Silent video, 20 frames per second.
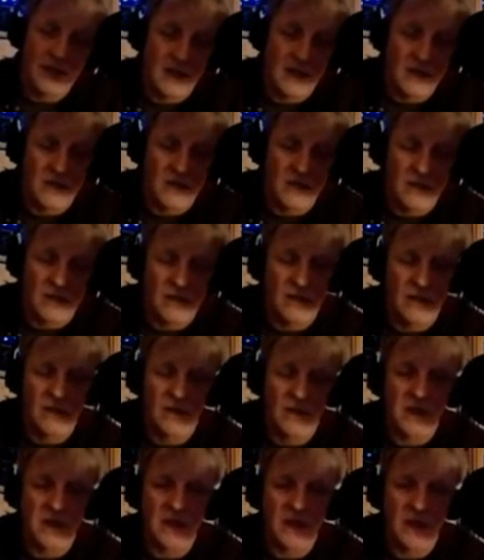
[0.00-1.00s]
English at
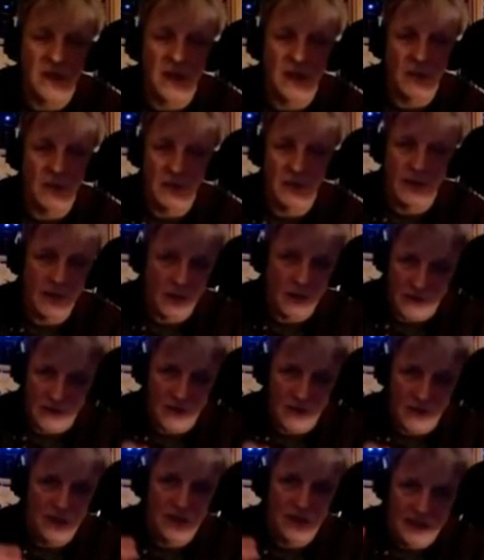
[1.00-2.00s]
university.
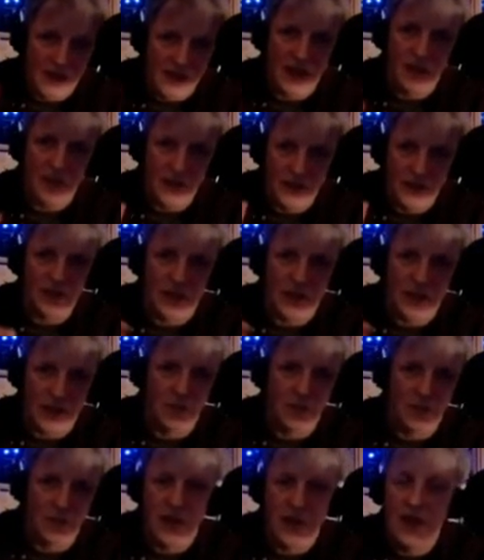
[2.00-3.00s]
There's definite
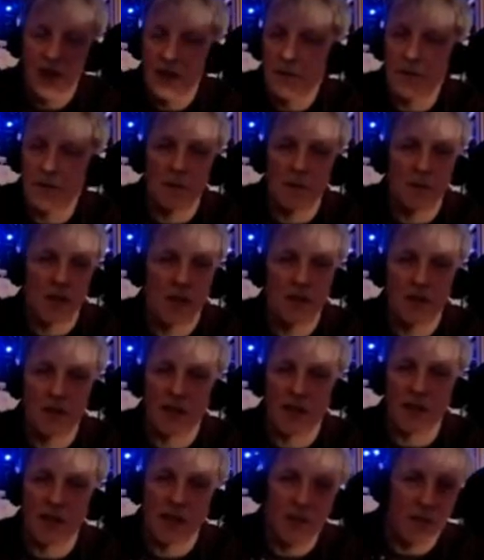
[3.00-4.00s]
terms. But in
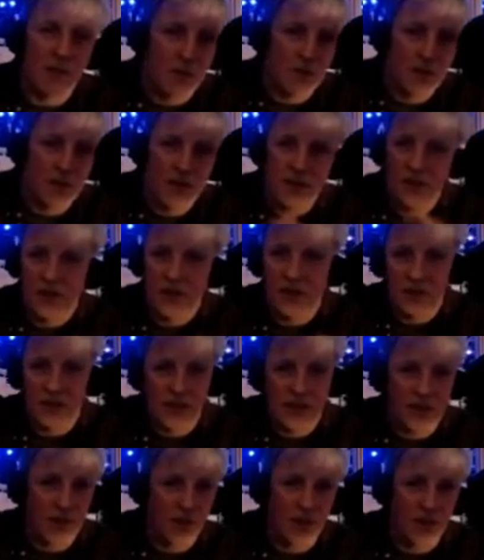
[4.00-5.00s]
magic, everybody's
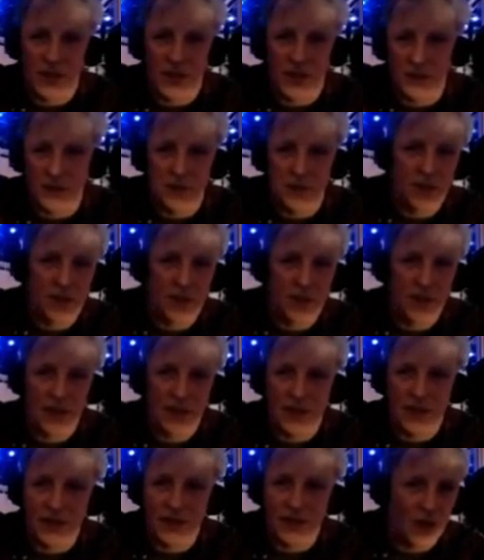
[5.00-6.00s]
using different terms,
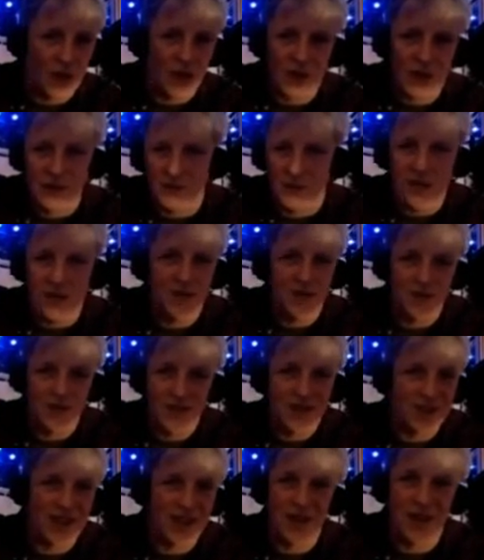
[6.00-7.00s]
talking about
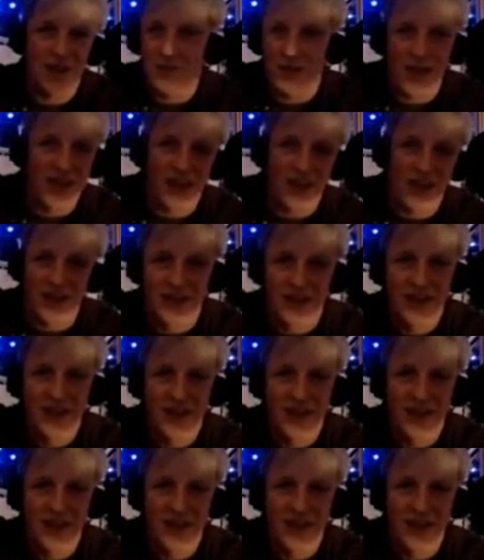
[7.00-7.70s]
the same thing.